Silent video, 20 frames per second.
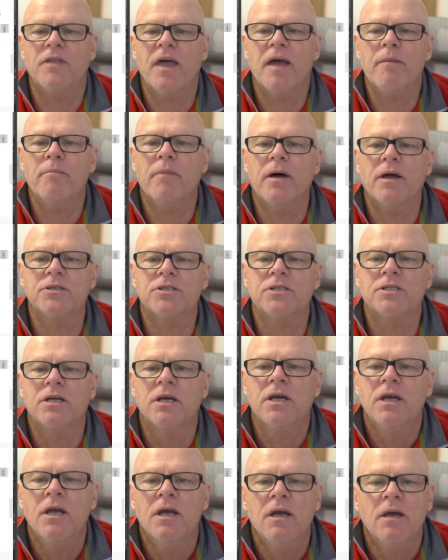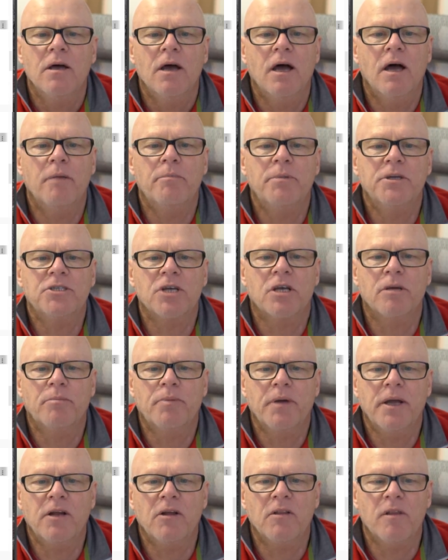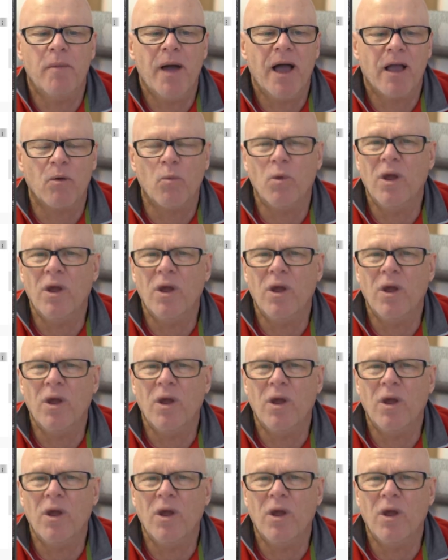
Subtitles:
That must be to compete on the market.